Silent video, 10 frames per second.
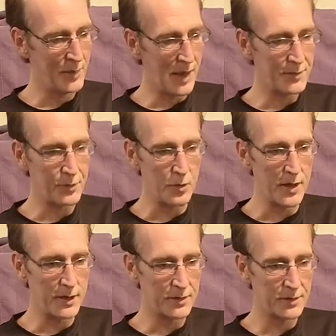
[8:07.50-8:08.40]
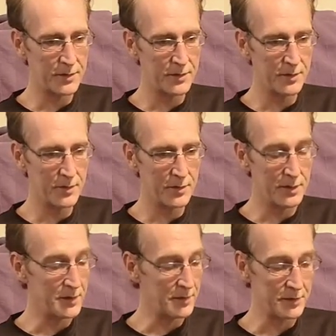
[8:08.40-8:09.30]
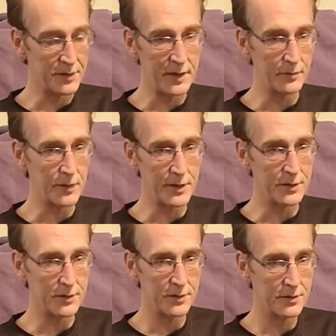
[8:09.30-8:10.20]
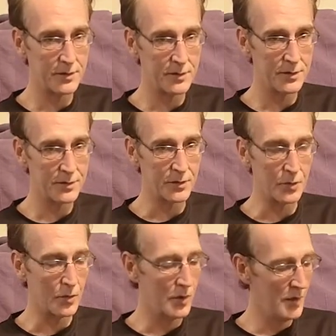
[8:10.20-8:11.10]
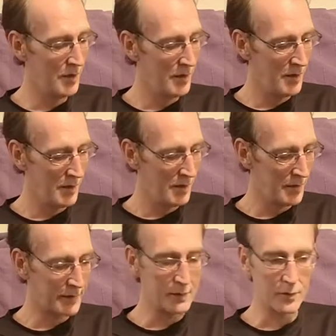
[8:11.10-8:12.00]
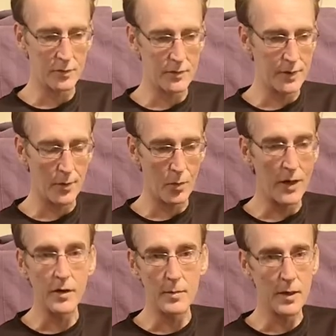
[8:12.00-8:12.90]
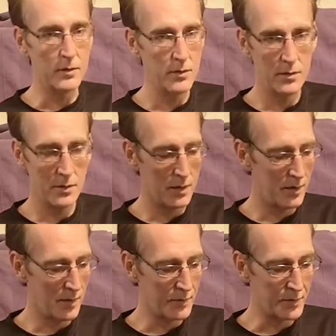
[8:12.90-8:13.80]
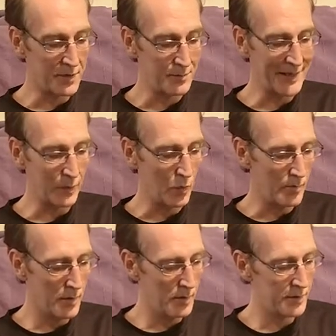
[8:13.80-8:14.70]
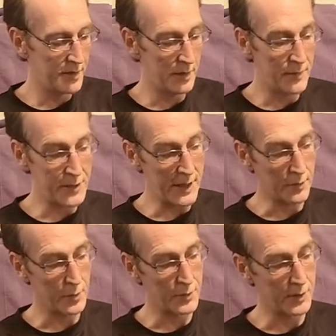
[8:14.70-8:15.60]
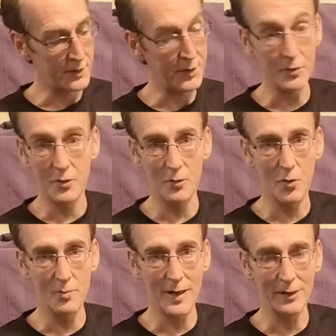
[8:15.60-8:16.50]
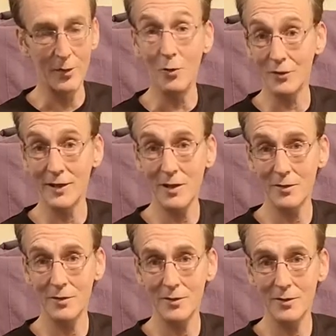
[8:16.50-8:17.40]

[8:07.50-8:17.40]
The last 2 nights, it didn't stay inflated, so kind of leaving it went in the bin. So it didn't make it home. Still have the sack go, so I can tell you what make not to get.